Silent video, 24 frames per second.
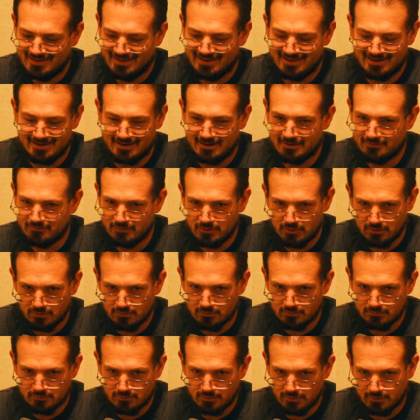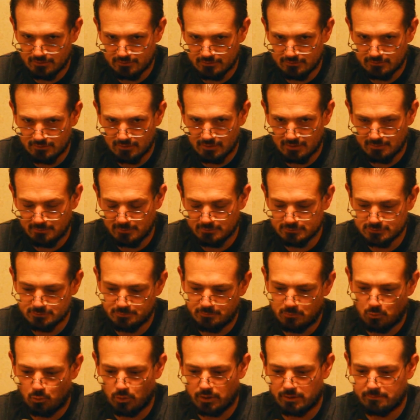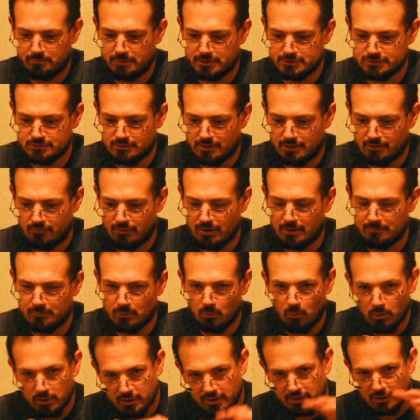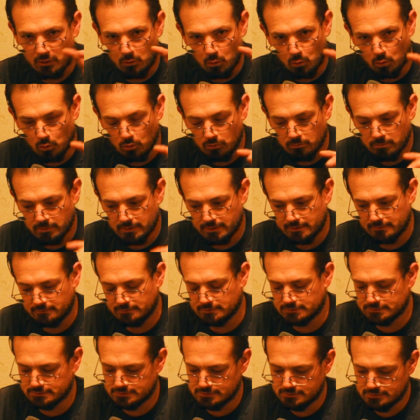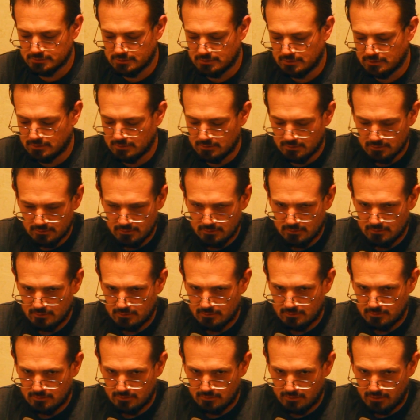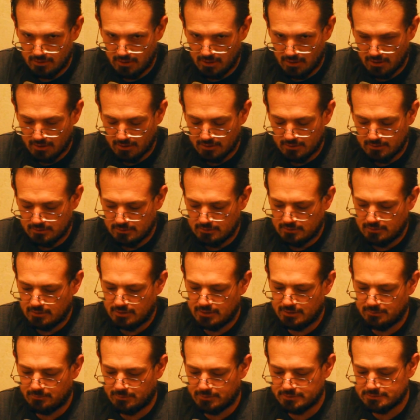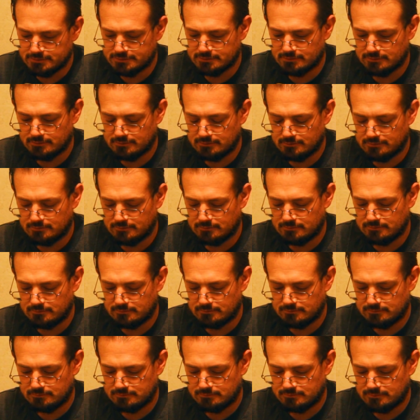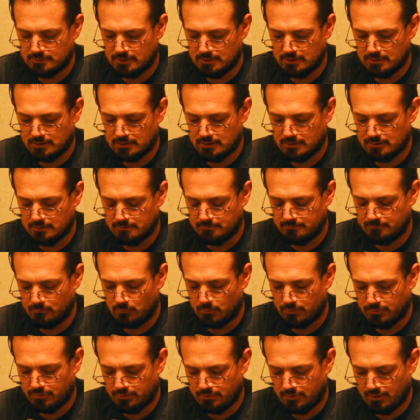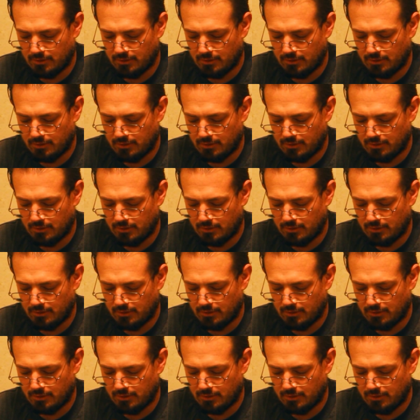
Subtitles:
I didn't have any other thing at the time. It was a quick picture I grabbed. I wanted a ghoul, but it was, yeah. Anyway, so with